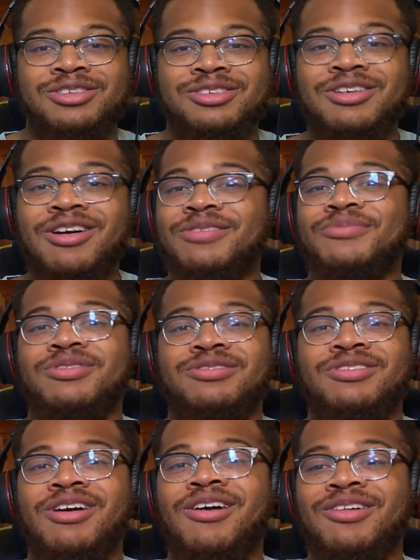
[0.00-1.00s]
Y'all let
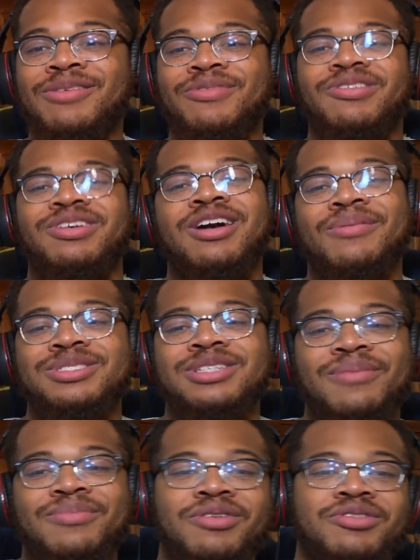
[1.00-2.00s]
me know in the comments
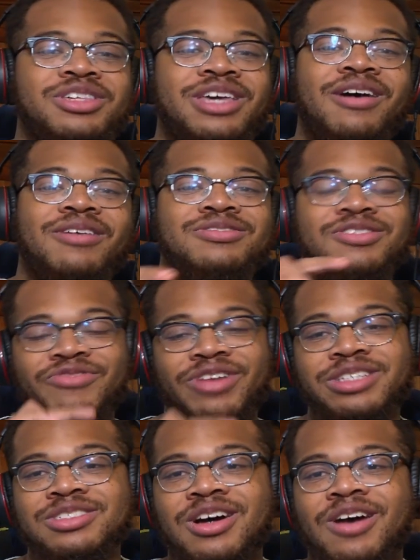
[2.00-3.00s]
down below. Shout out to the
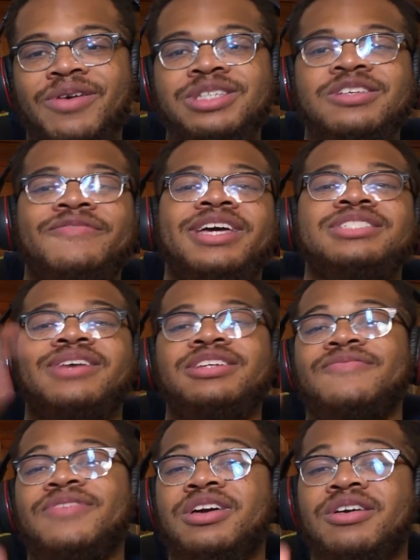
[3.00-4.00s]
race as always. Hope you guys liked
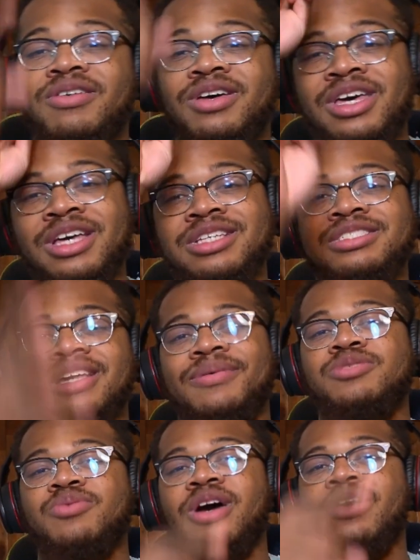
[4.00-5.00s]
the video. Sub
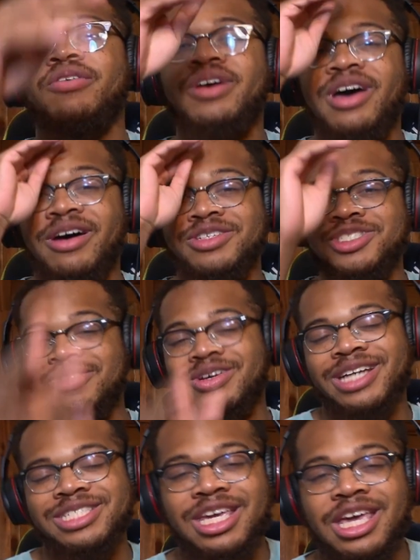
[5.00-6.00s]
as well. I'll see you
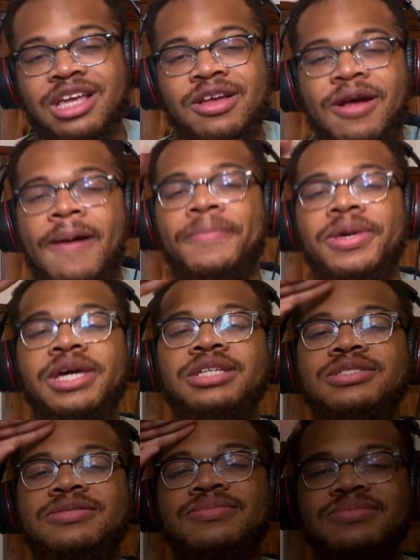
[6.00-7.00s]
guys again.
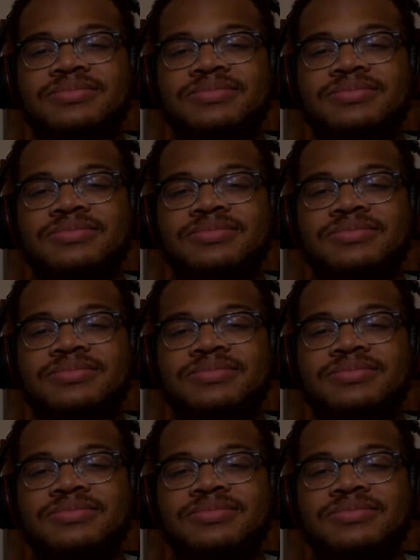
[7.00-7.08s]
Peace.